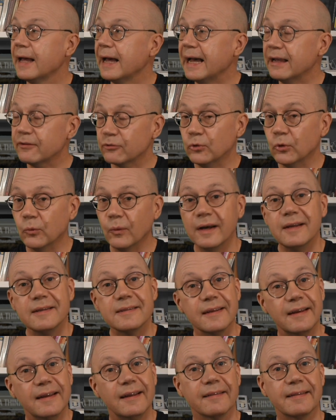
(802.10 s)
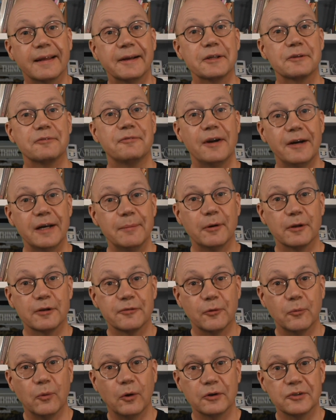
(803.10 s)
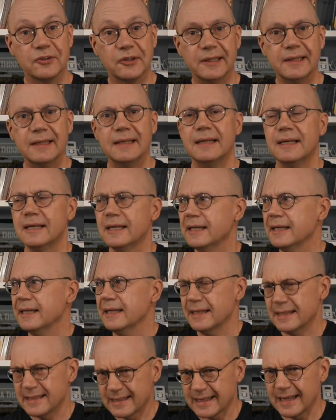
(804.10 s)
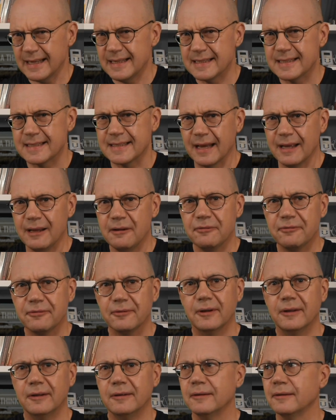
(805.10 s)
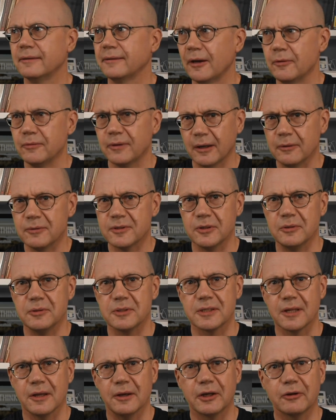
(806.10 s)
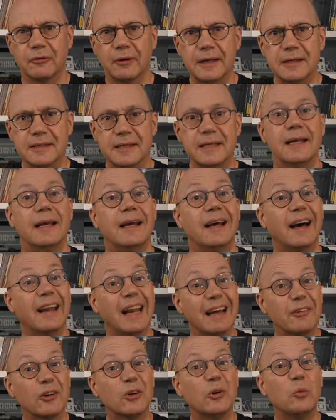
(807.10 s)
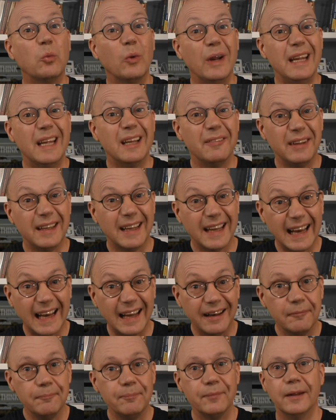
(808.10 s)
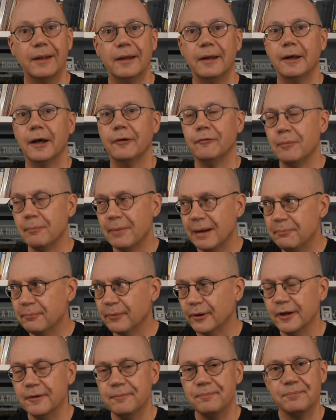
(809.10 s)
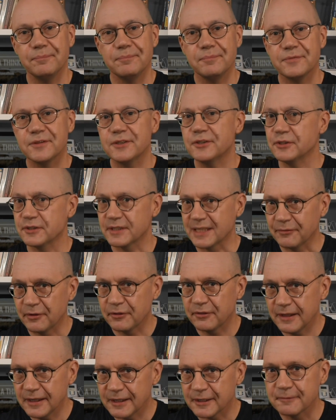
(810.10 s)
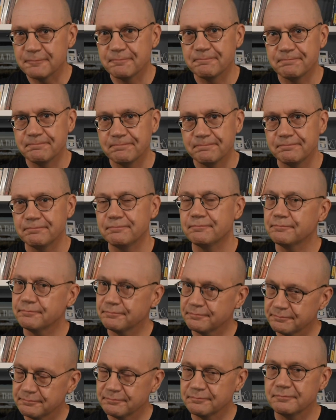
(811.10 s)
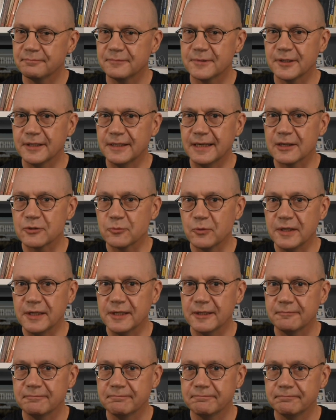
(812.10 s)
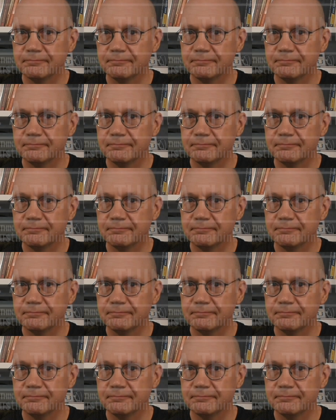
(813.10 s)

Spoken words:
As always, thanks very much for watching. Stay safe and don't go too stir crazy, and have a good week if you can. And remember to just have a think. See you next week.